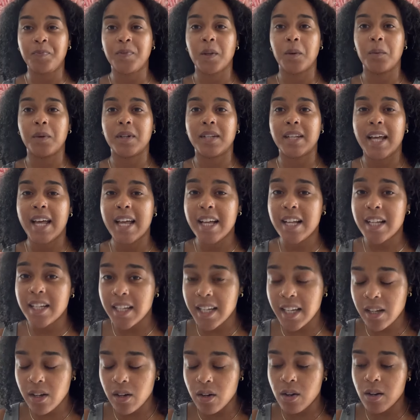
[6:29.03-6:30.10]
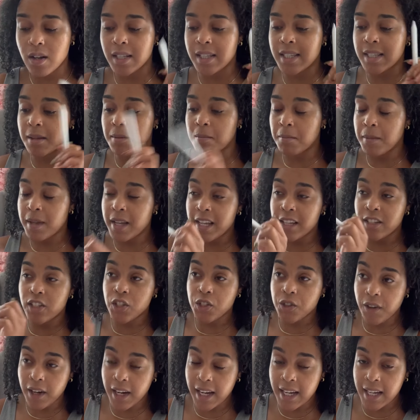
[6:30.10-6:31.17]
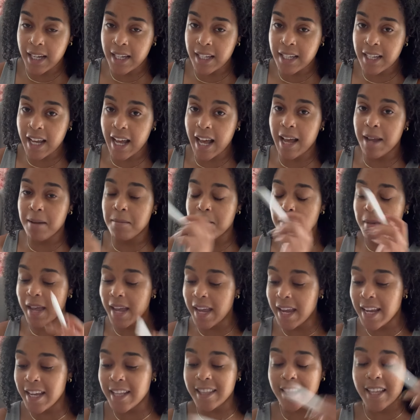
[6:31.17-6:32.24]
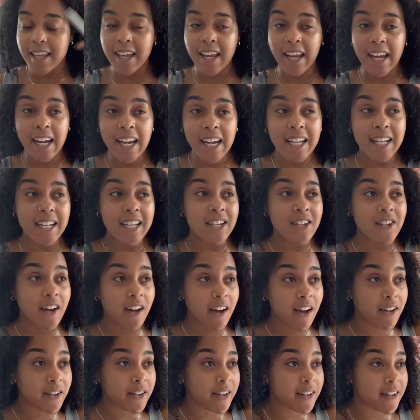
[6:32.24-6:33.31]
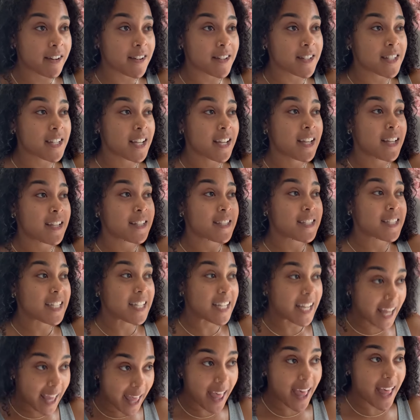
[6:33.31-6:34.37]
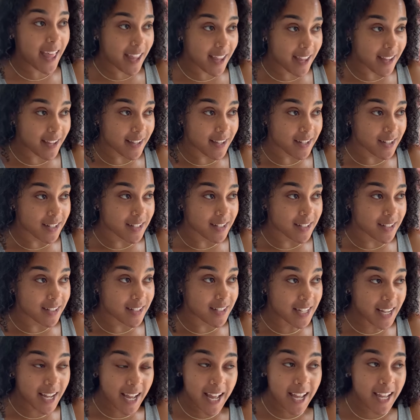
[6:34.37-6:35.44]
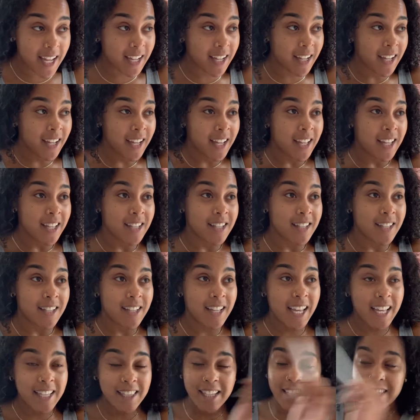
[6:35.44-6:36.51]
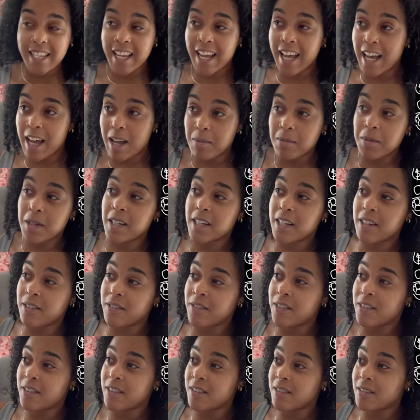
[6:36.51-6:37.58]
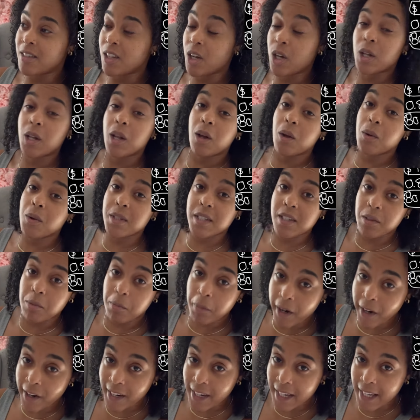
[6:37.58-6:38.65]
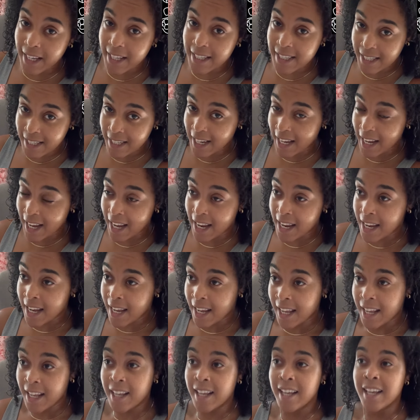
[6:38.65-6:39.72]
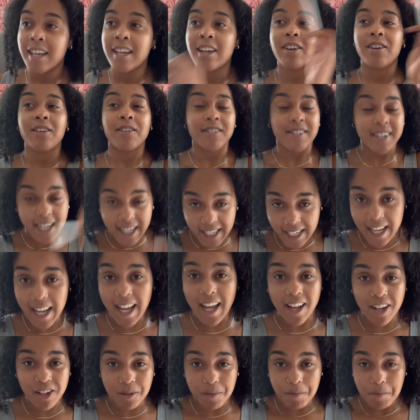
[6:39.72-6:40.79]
When I click on submit trade, I made the $80 today. Not at the time of the close of the market today, right now.